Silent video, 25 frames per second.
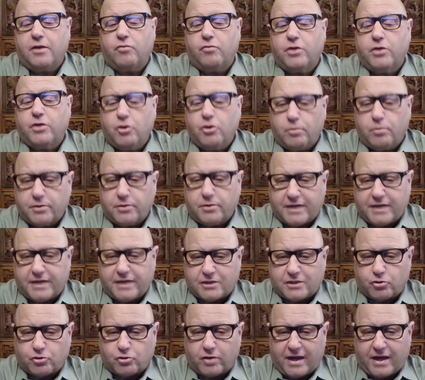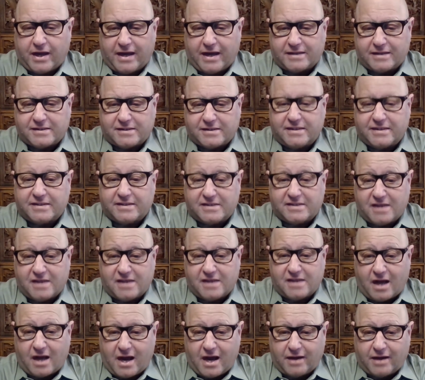Renewable natural gas is
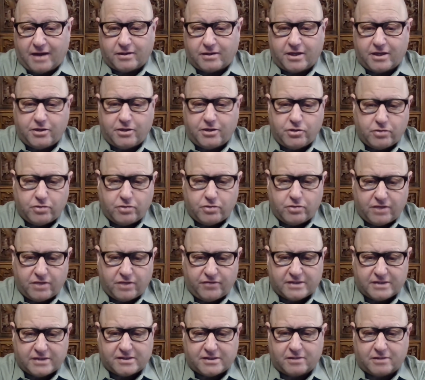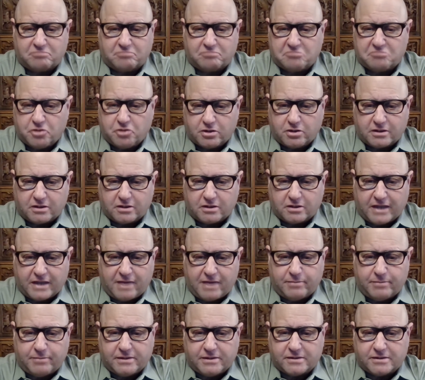not. Can you give us a good
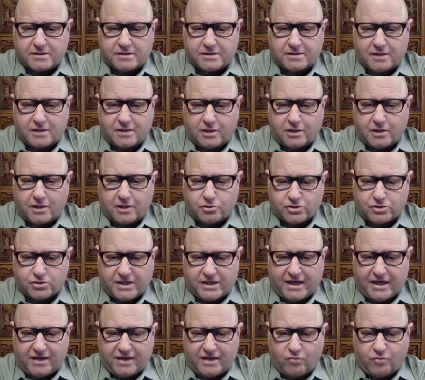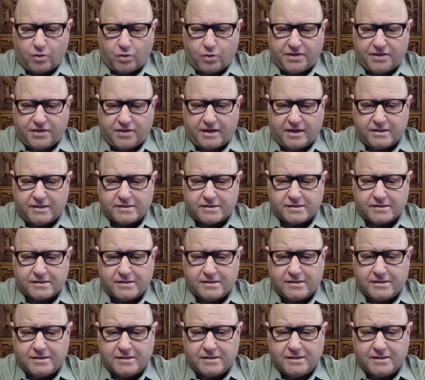layman's understanding of what that is?